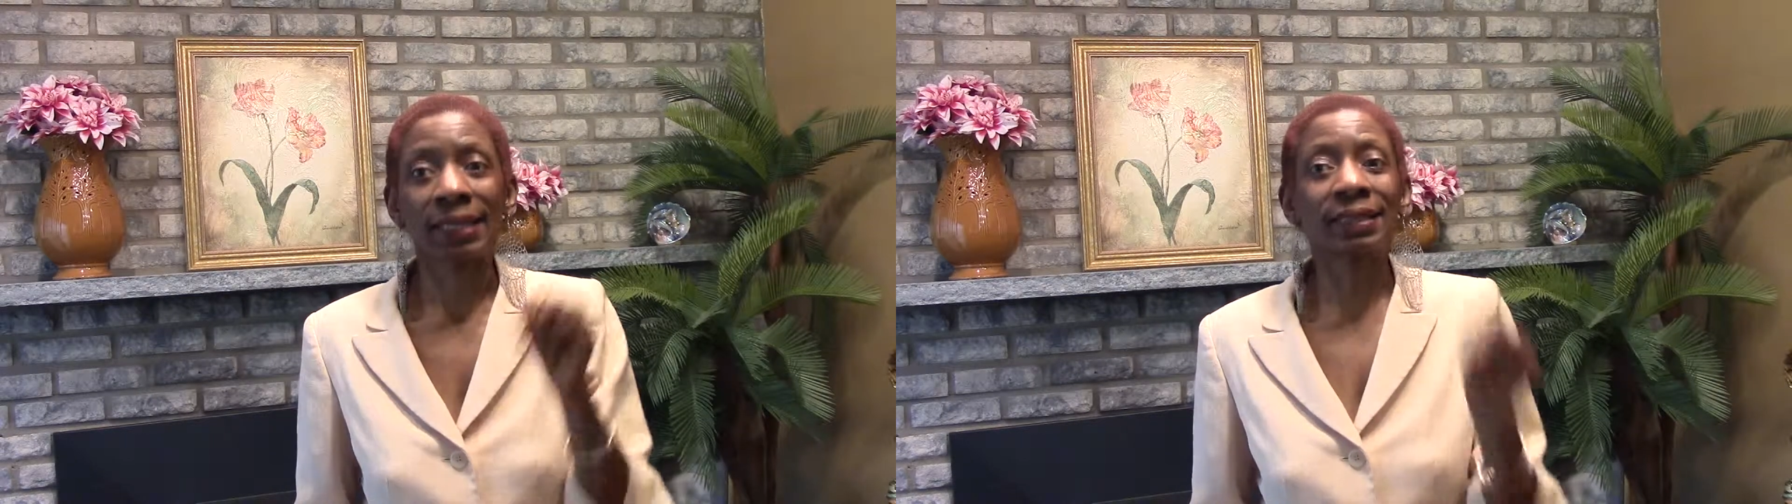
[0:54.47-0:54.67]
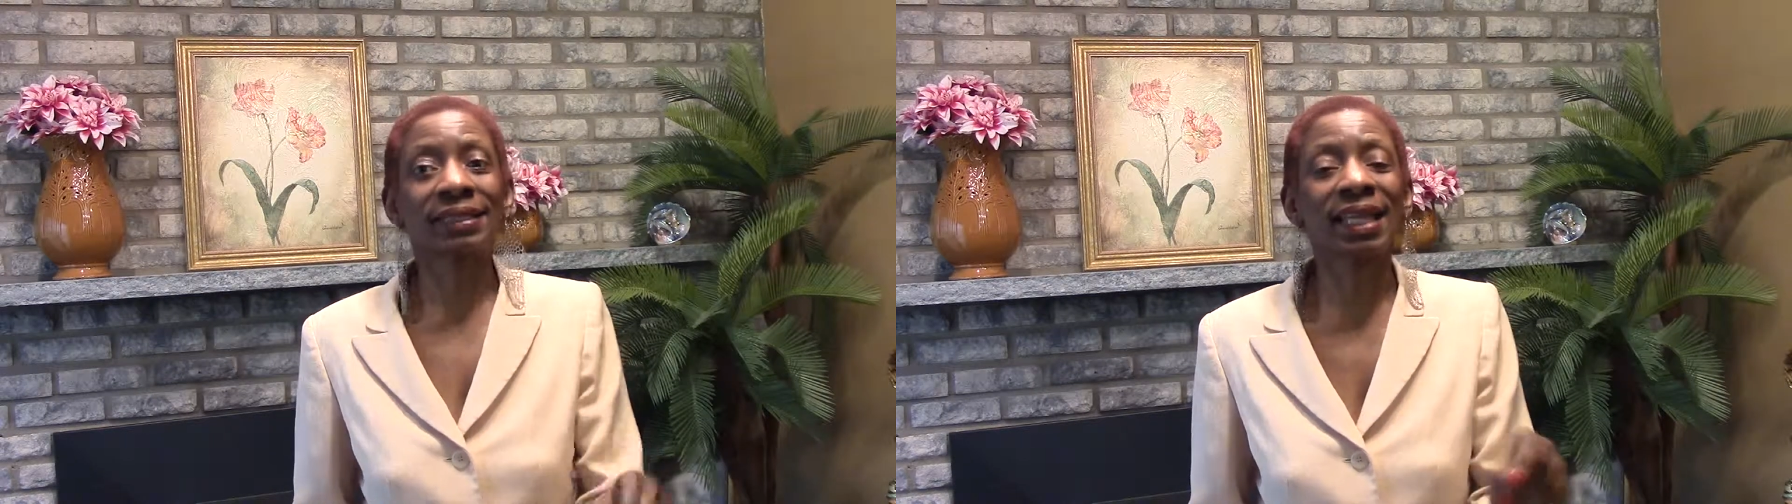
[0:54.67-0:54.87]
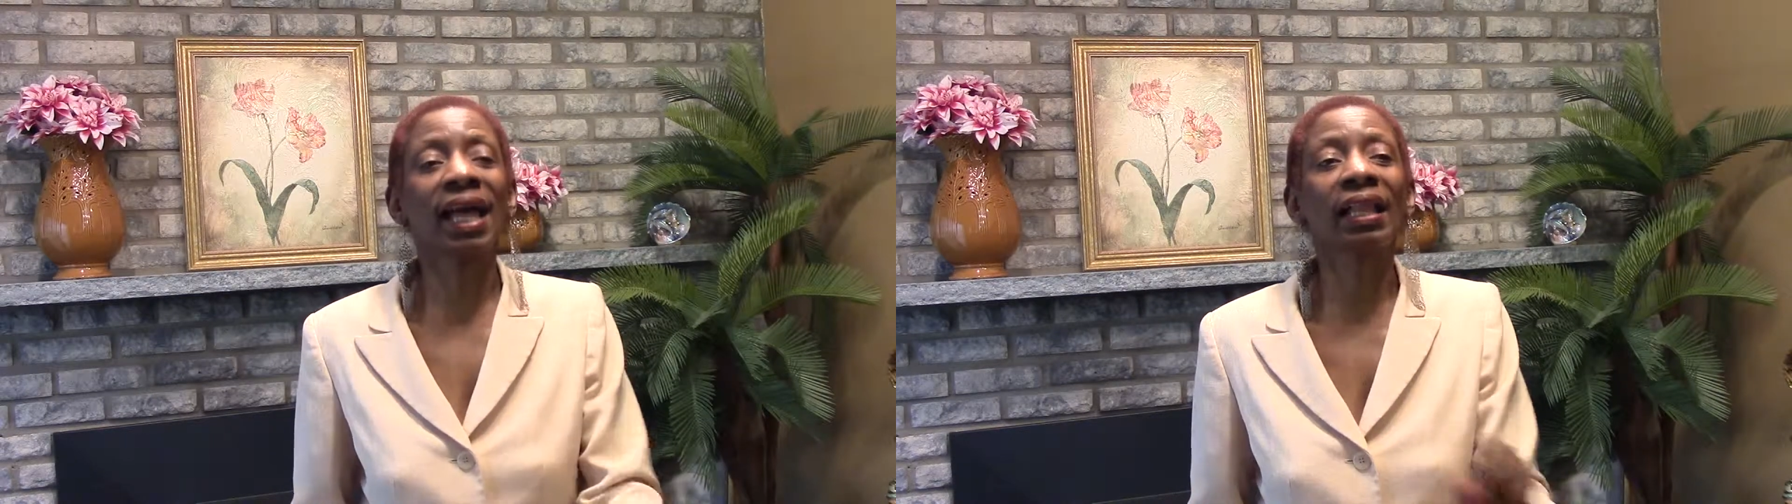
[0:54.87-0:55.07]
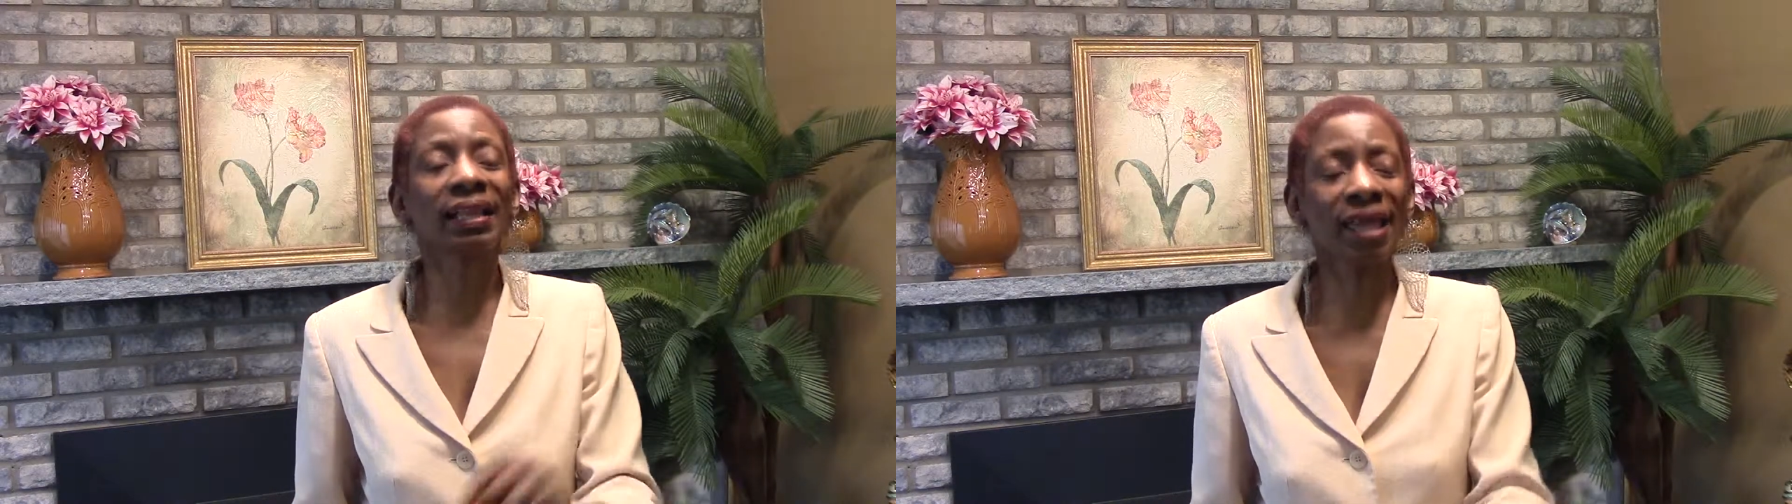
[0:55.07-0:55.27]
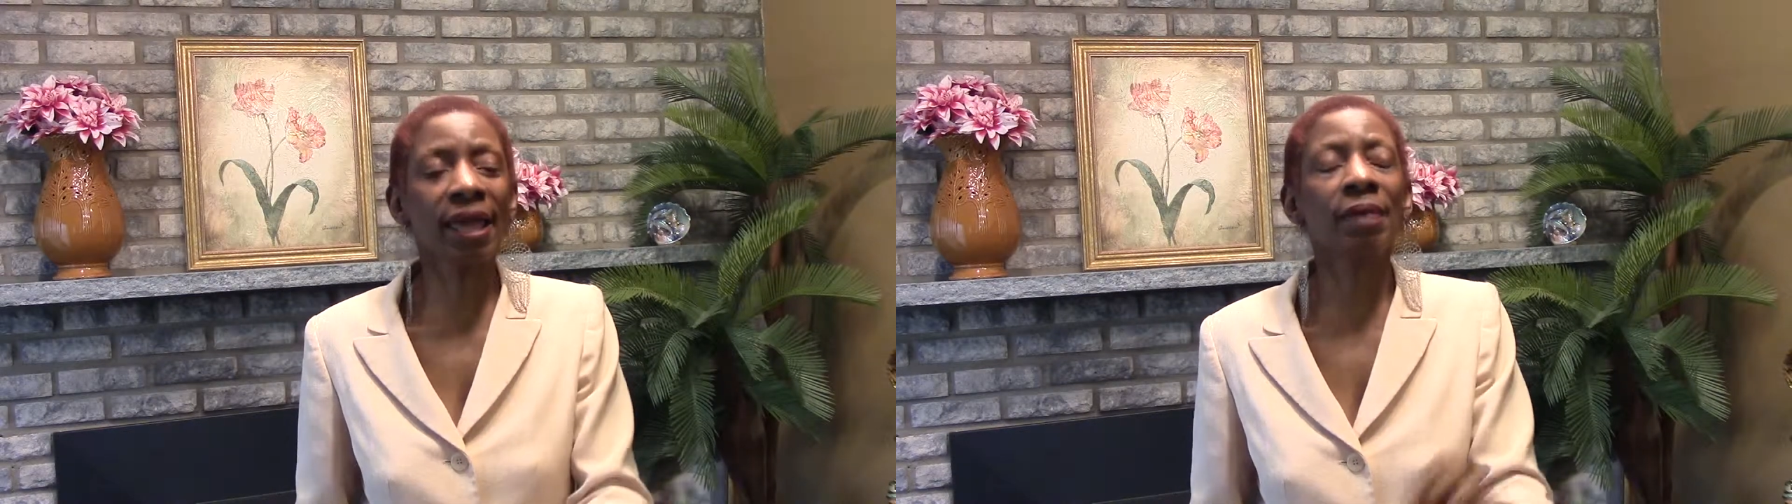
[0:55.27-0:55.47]
to
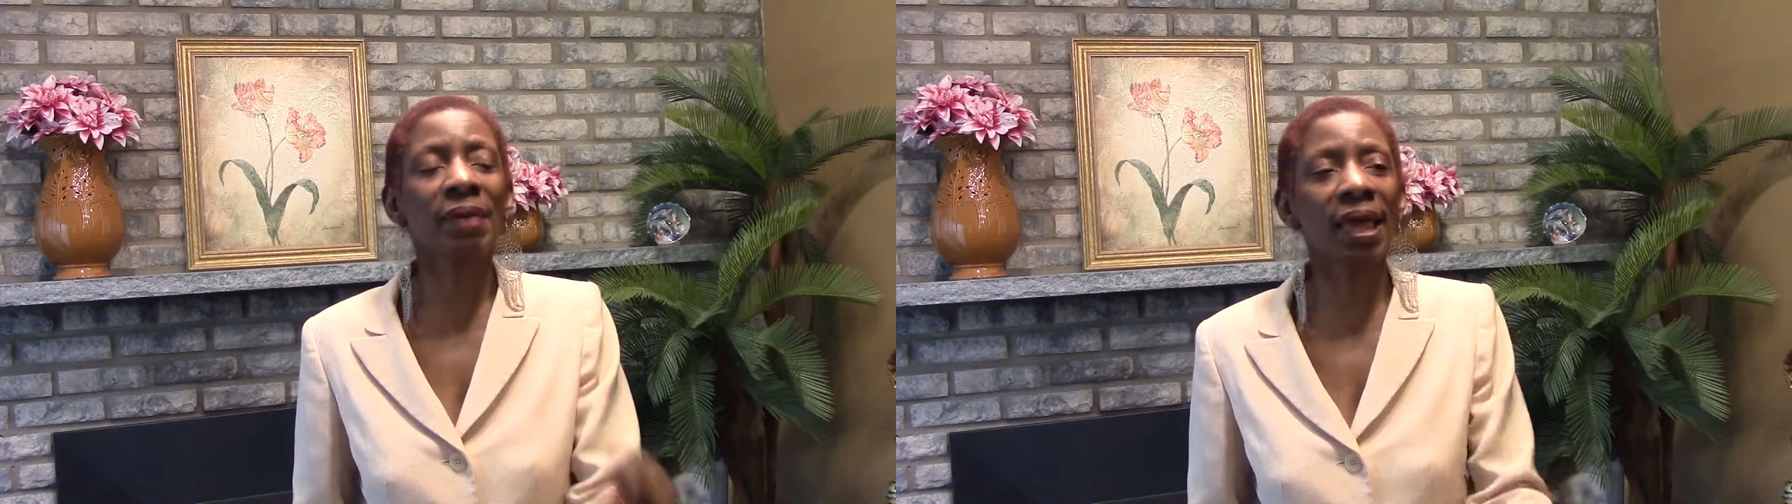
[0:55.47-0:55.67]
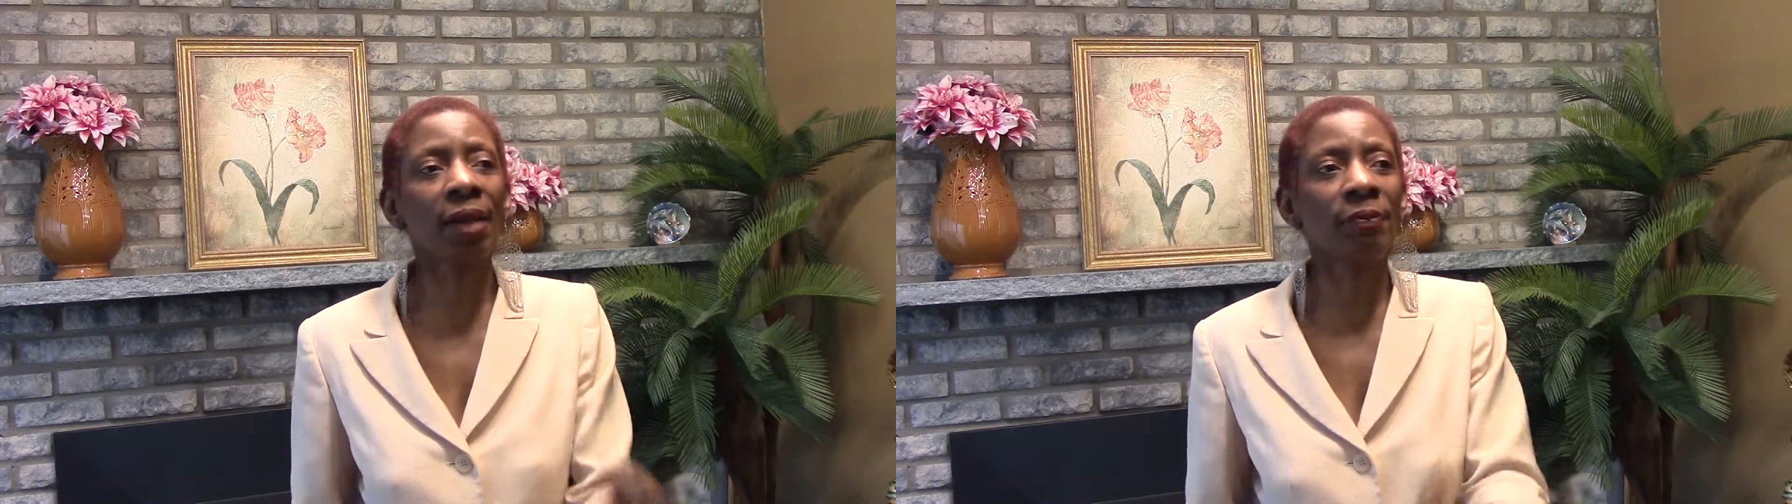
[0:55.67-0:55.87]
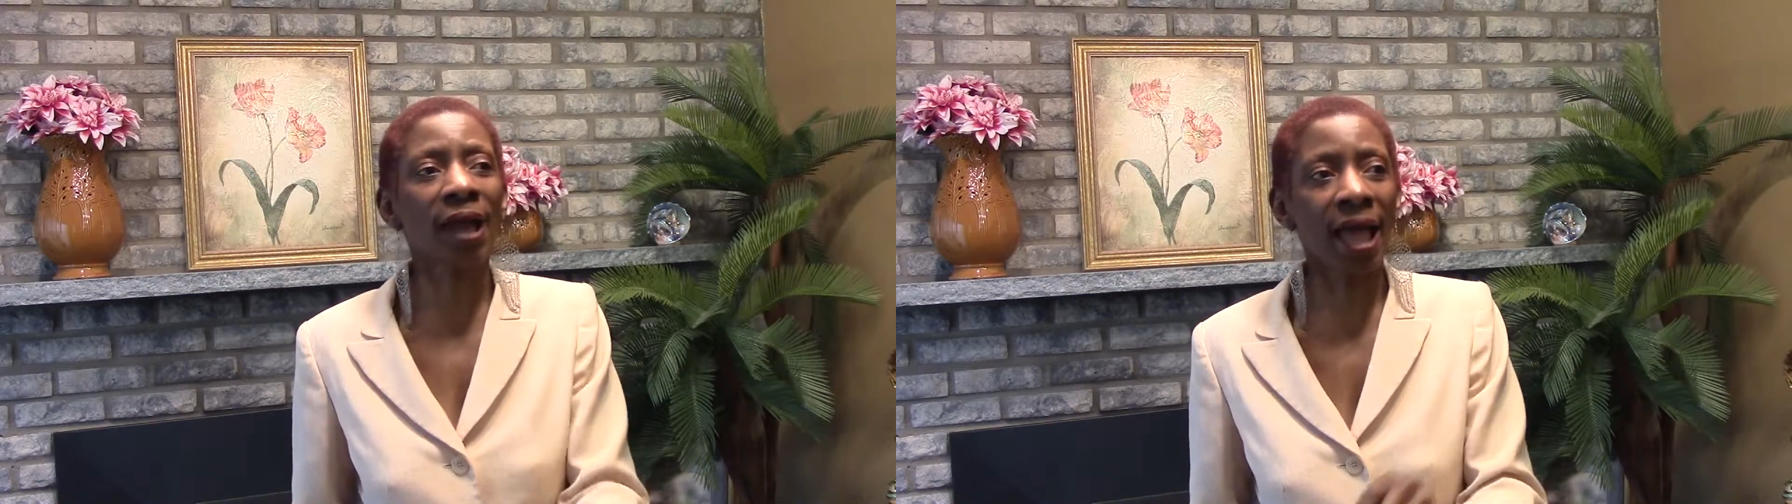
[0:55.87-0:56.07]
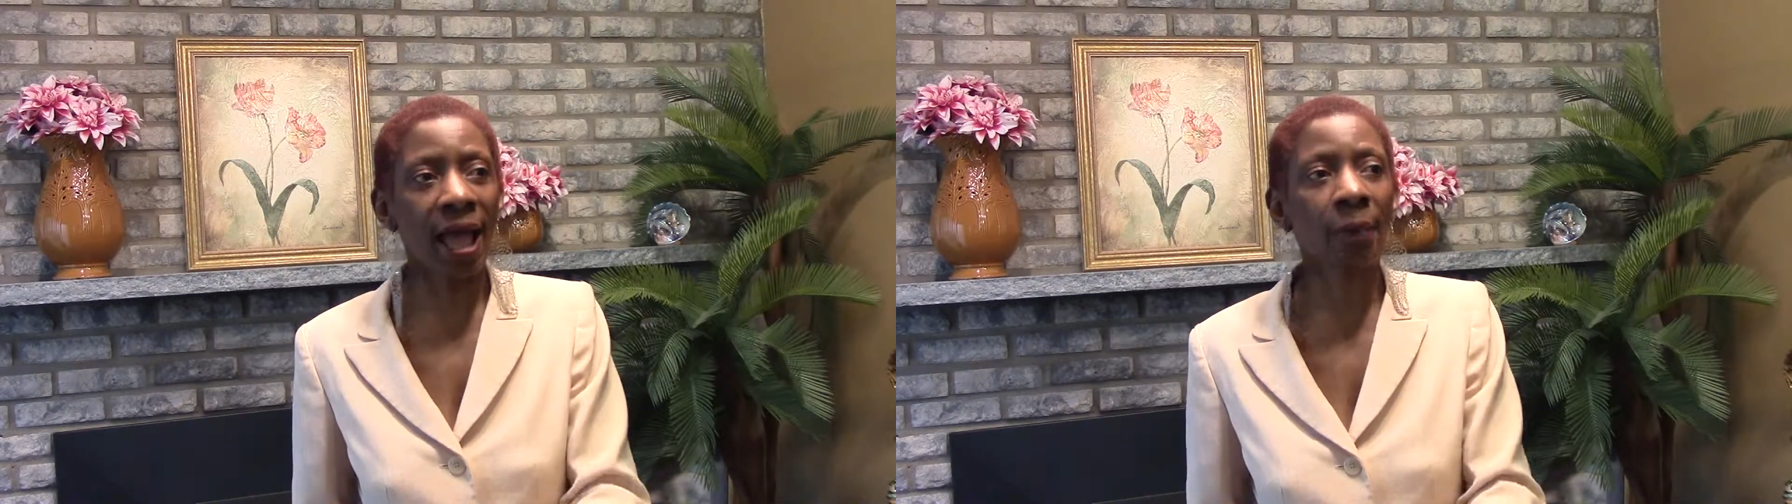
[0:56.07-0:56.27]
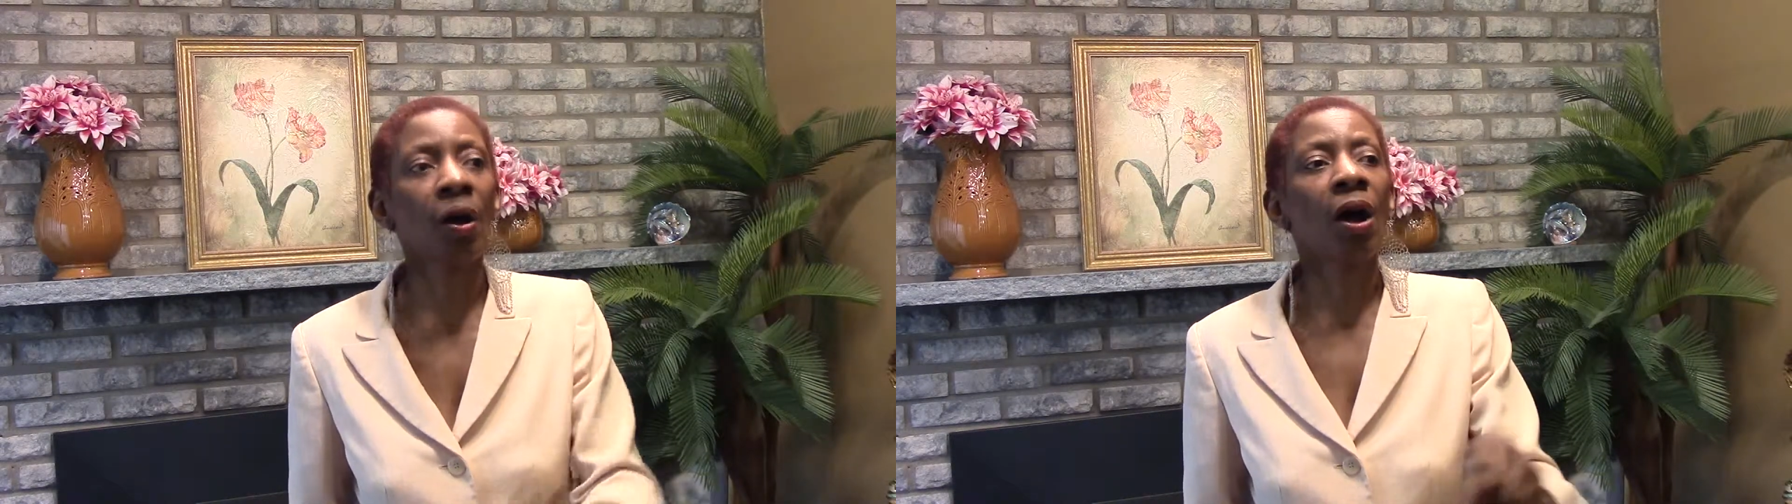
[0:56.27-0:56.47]
tell him,
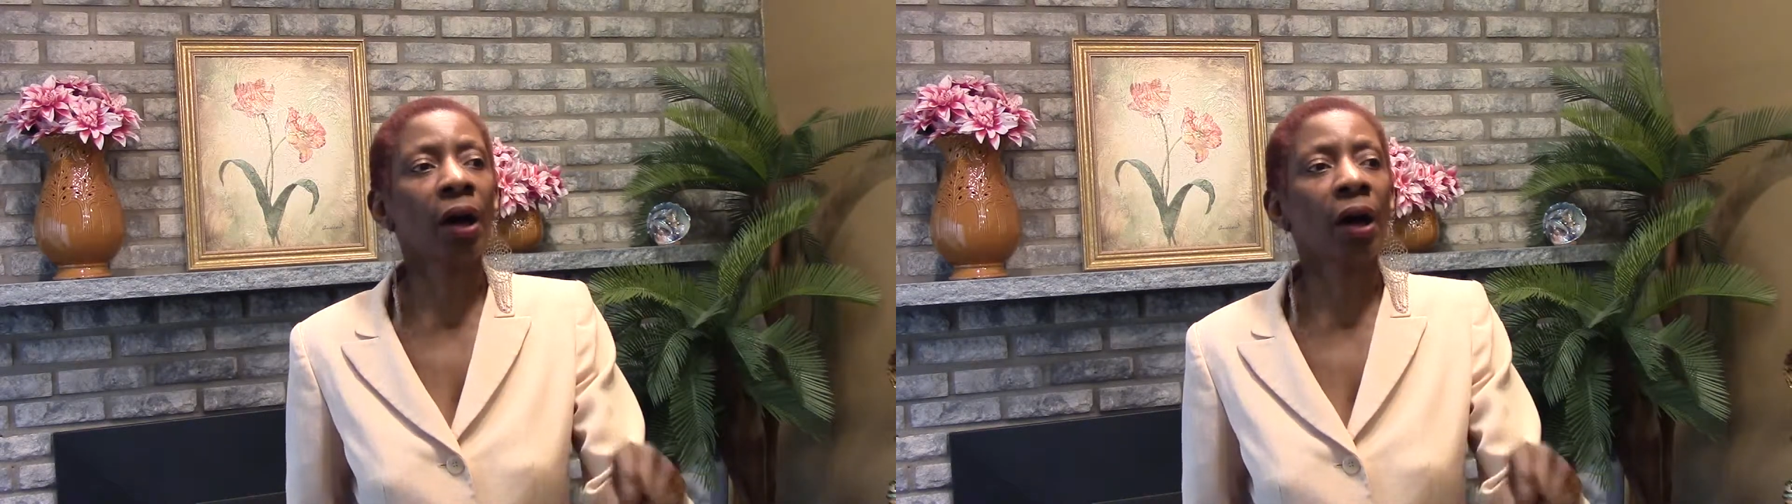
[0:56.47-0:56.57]
Abraham,